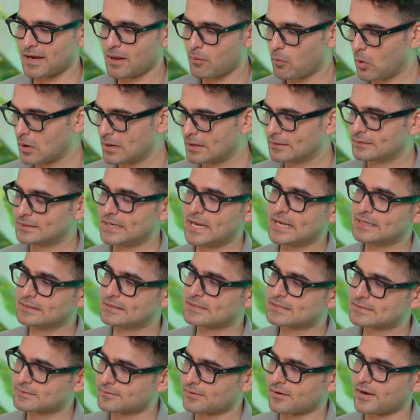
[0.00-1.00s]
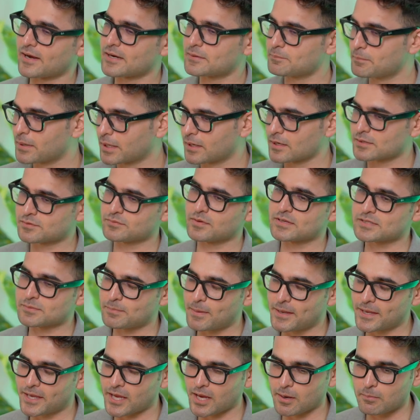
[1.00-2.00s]
And I want to take this thread because we're
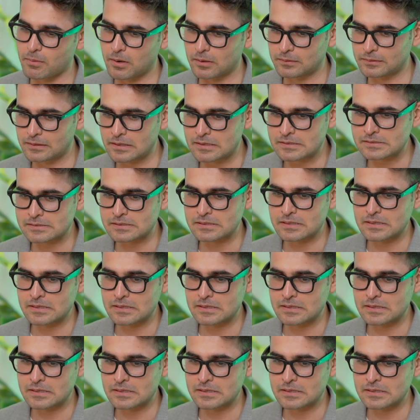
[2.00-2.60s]
speaking about this.